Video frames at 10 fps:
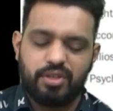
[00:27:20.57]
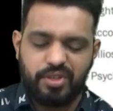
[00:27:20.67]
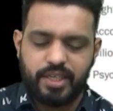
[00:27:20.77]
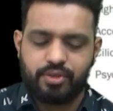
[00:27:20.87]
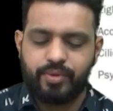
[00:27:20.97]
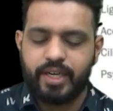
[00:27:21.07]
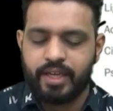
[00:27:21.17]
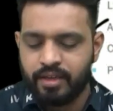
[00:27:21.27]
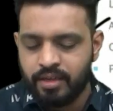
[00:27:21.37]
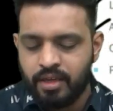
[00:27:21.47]
You get
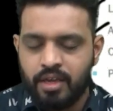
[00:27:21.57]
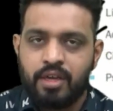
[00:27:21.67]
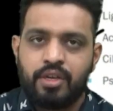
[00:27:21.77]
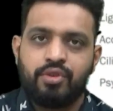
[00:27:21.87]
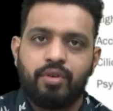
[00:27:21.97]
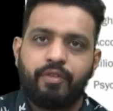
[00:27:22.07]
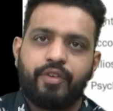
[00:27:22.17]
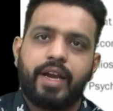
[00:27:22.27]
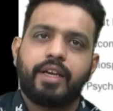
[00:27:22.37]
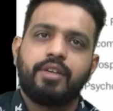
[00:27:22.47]
sweating, you are
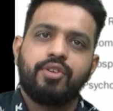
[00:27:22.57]
frightened,